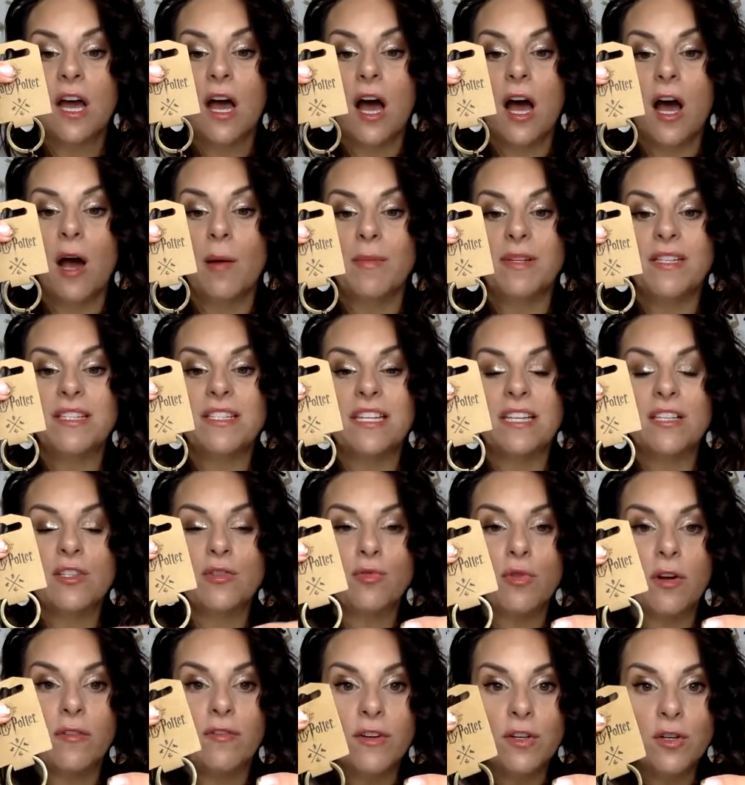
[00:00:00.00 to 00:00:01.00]
It says
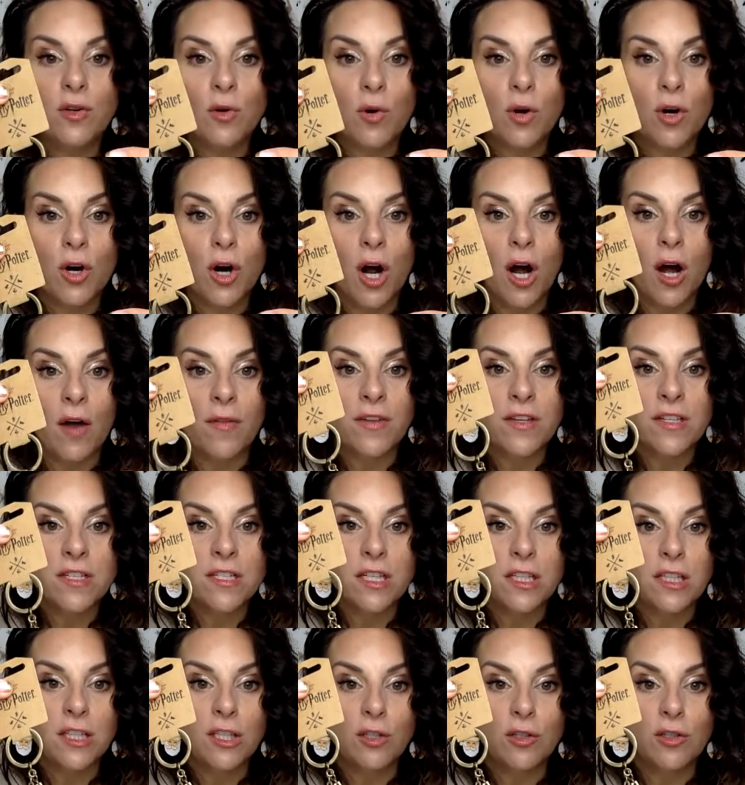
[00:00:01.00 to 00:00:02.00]
Gryffindor on this
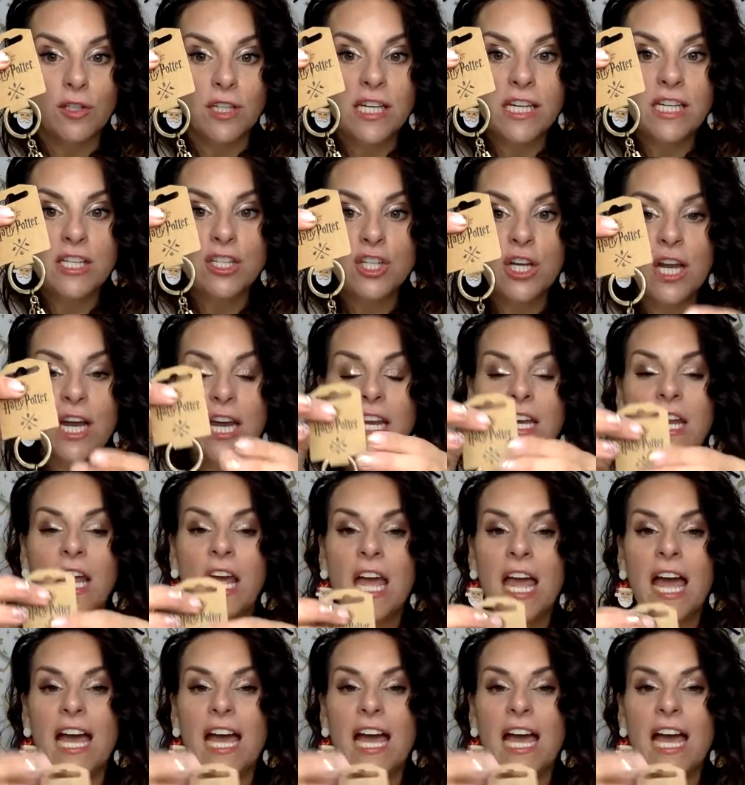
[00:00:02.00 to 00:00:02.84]
little keychain,